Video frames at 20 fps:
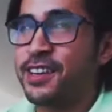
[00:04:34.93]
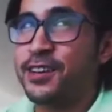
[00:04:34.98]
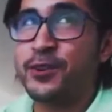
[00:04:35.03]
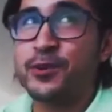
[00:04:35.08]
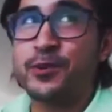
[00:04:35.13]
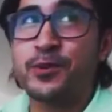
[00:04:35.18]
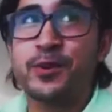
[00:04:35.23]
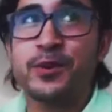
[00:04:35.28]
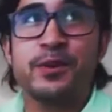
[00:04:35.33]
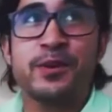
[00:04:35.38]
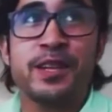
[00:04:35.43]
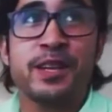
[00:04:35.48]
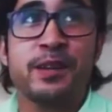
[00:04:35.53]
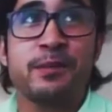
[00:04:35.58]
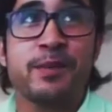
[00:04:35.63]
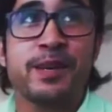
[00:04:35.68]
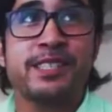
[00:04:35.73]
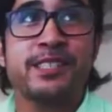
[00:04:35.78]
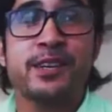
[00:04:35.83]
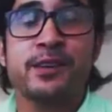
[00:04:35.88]
I don't,
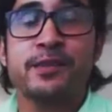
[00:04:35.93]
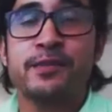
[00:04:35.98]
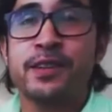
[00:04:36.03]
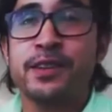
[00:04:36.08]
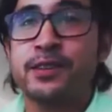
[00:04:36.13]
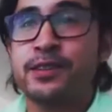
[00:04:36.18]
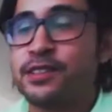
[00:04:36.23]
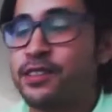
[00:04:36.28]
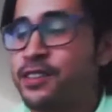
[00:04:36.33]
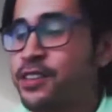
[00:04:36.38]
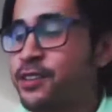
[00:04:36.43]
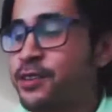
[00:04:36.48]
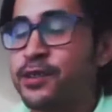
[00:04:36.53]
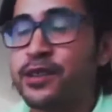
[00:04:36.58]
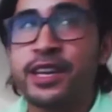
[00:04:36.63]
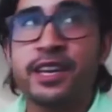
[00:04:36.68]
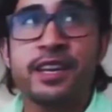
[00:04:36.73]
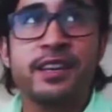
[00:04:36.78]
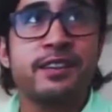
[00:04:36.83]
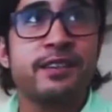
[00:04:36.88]
like myself, I used to do
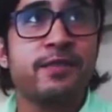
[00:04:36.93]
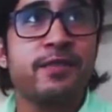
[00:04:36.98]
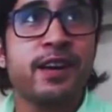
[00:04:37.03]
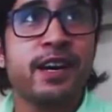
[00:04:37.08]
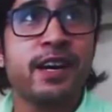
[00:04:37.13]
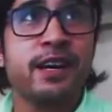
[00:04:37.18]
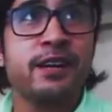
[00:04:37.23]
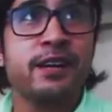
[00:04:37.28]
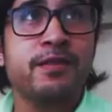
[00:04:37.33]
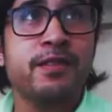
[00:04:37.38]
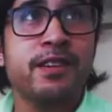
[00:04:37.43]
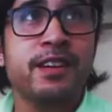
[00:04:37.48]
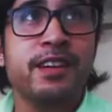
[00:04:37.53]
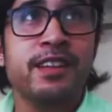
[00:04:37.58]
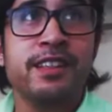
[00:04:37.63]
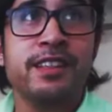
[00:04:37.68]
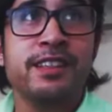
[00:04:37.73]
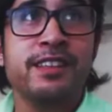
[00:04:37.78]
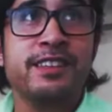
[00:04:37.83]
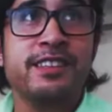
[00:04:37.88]
the 8 to 5
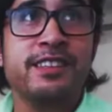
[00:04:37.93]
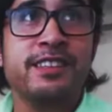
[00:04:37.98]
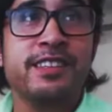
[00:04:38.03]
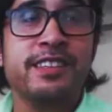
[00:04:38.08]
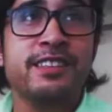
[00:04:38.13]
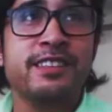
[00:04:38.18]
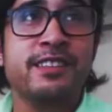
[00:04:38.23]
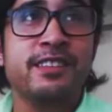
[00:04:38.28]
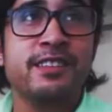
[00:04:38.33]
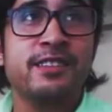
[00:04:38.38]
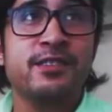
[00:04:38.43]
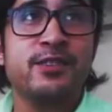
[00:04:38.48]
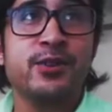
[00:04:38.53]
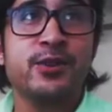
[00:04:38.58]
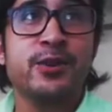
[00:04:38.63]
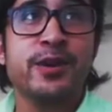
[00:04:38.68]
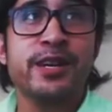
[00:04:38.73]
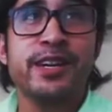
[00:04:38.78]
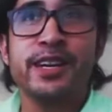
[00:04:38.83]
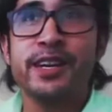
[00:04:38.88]
and then the 6 to
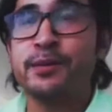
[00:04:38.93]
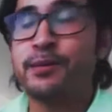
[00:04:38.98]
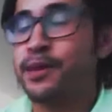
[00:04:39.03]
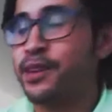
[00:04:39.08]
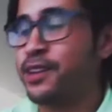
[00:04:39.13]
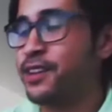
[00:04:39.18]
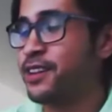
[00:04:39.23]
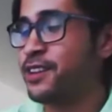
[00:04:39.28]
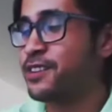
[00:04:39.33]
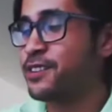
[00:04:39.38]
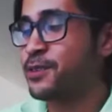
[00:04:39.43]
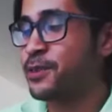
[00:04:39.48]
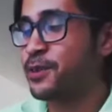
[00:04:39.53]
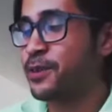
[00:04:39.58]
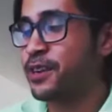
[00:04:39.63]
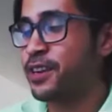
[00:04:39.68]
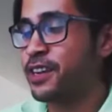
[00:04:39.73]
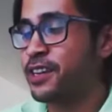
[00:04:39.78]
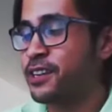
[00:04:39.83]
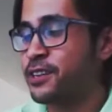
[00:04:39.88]
2 a.m. And
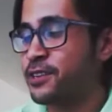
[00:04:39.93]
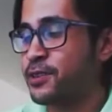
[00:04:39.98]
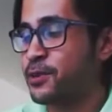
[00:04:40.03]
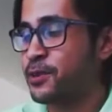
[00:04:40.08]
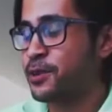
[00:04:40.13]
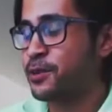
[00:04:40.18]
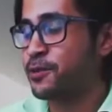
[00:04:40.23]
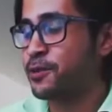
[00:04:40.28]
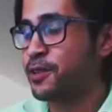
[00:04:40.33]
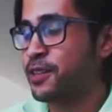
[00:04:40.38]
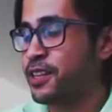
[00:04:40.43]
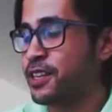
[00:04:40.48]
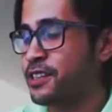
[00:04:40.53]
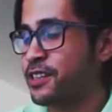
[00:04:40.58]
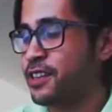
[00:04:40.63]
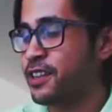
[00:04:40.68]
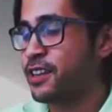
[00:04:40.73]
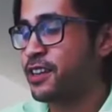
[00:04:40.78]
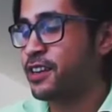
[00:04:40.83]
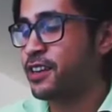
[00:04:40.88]
so I can totally relate
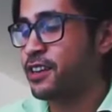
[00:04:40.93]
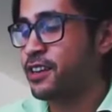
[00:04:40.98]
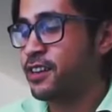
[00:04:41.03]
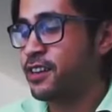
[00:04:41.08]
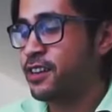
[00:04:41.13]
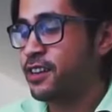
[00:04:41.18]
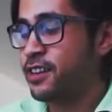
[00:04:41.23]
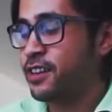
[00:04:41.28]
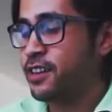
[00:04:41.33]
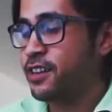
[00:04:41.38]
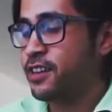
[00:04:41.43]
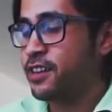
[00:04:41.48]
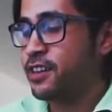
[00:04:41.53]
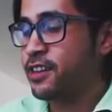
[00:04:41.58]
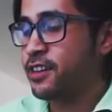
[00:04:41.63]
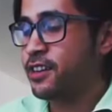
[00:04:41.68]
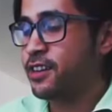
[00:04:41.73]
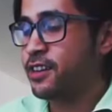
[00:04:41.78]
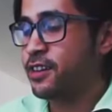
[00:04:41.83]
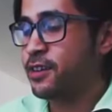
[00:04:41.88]
to
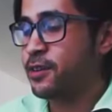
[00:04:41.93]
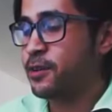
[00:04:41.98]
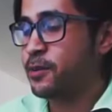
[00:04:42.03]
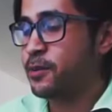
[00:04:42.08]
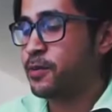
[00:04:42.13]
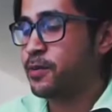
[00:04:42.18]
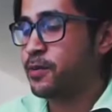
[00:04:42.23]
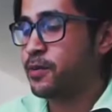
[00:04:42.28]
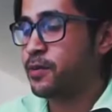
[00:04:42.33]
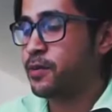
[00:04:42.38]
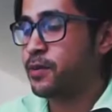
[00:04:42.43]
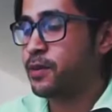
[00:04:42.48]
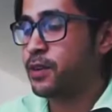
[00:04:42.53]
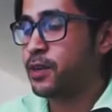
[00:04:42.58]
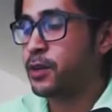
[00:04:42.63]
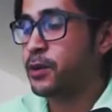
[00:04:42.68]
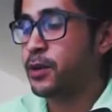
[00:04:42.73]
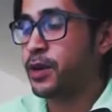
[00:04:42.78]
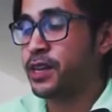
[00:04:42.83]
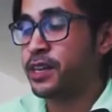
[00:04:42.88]
that.
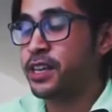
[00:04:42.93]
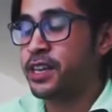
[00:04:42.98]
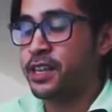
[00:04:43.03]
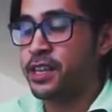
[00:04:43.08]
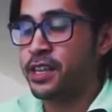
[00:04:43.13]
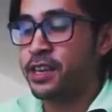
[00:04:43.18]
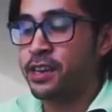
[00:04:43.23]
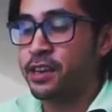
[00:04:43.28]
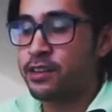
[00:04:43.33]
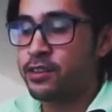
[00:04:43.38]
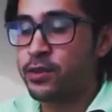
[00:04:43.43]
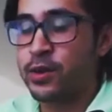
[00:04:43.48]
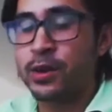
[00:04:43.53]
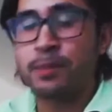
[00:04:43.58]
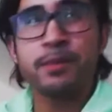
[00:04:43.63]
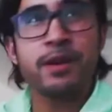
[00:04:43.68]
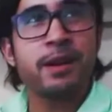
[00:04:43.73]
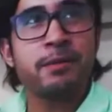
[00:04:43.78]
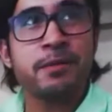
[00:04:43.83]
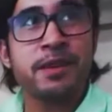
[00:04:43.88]
Okay, and then
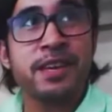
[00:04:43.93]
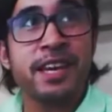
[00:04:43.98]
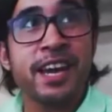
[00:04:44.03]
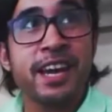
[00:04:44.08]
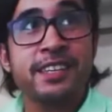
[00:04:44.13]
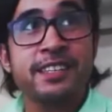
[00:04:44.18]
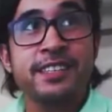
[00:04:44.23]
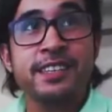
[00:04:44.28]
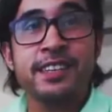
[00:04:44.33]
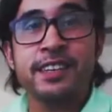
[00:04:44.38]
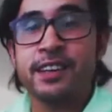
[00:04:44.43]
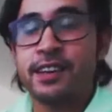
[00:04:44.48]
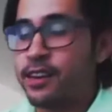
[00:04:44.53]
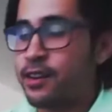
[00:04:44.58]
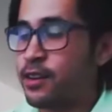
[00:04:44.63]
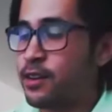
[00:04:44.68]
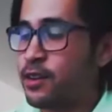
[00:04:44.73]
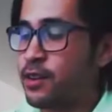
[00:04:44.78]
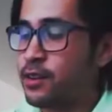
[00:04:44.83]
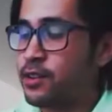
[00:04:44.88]
so I'm guessing
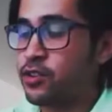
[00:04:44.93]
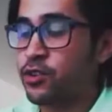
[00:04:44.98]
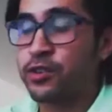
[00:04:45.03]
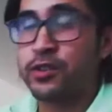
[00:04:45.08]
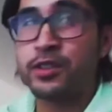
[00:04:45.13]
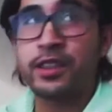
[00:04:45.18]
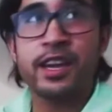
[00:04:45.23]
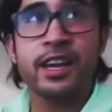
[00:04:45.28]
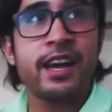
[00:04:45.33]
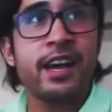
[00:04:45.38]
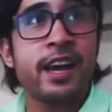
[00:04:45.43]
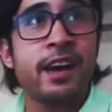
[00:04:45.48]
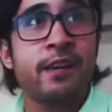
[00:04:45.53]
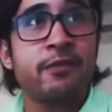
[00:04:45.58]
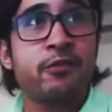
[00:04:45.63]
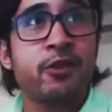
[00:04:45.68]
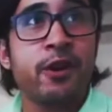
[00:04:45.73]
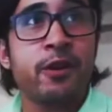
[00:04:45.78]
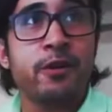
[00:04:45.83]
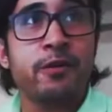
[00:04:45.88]
during that
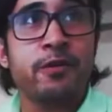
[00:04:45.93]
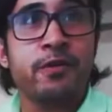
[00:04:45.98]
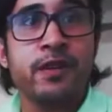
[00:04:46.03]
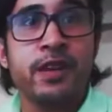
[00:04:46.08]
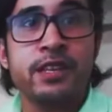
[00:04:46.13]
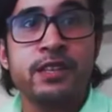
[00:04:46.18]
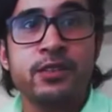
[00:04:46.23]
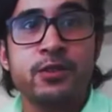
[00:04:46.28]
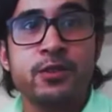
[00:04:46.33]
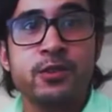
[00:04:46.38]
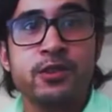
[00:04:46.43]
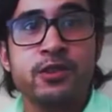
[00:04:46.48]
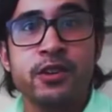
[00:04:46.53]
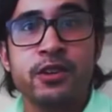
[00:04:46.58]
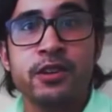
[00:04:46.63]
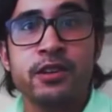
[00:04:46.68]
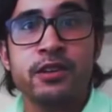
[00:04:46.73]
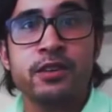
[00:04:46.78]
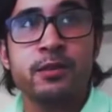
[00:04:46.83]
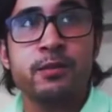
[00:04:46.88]
after-hour phase, you're
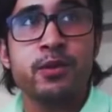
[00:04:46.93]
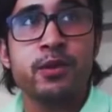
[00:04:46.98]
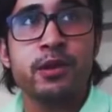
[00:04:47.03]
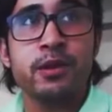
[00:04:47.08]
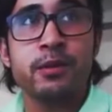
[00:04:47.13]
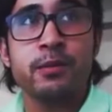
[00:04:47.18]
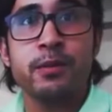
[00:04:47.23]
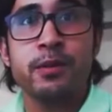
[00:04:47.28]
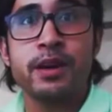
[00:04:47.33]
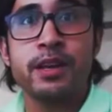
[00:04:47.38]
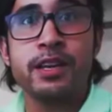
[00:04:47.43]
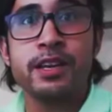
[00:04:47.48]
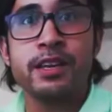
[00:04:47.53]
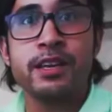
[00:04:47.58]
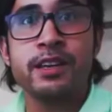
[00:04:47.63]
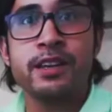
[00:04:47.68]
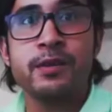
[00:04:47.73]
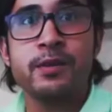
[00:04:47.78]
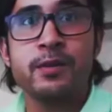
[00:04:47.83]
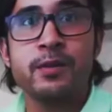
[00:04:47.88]
starting to pull in
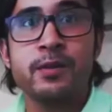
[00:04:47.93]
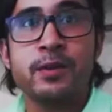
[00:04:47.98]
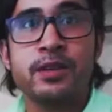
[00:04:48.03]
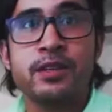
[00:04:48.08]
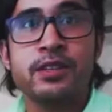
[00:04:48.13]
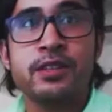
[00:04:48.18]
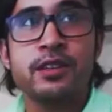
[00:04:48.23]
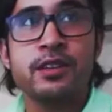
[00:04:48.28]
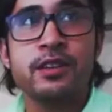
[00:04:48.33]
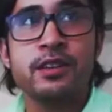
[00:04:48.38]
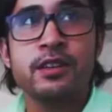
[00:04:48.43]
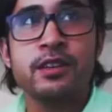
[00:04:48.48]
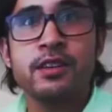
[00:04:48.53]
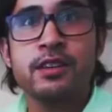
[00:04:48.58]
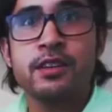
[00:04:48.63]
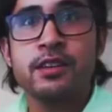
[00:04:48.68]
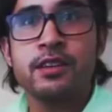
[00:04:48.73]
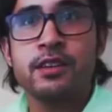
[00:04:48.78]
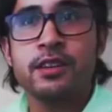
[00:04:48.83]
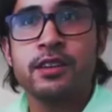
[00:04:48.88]
money, which,
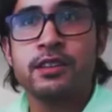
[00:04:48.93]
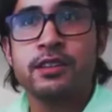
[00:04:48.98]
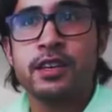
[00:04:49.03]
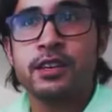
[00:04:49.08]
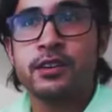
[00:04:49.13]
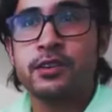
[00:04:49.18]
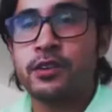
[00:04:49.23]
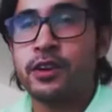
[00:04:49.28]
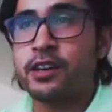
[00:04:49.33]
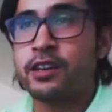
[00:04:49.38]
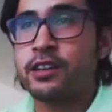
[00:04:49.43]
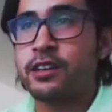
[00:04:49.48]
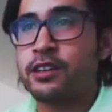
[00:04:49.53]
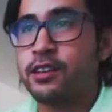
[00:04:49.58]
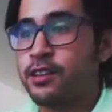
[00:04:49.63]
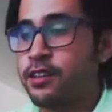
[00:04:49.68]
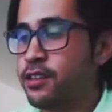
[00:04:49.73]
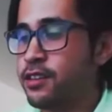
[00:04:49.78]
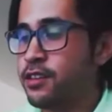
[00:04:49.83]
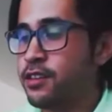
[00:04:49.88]
is that correct?